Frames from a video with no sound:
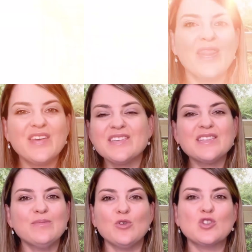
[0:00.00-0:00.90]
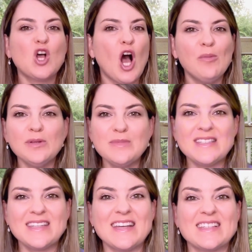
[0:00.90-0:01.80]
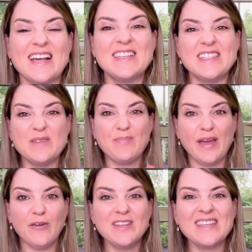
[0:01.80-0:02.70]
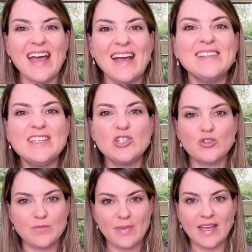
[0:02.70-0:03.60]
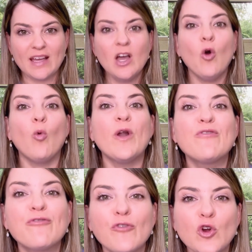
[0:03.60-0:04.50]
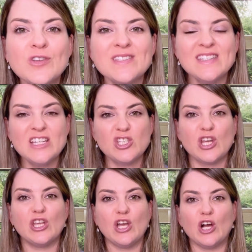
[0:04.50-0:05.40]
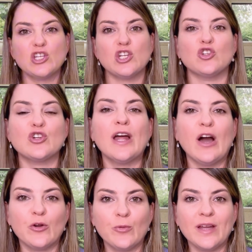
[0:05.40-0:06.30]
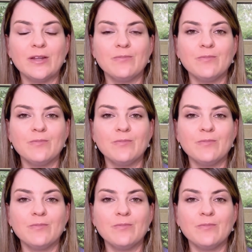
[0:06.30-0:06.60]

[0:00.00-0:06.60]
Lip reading: This is the most common mistakes I see parents and teachers make when first teaching young children how to read.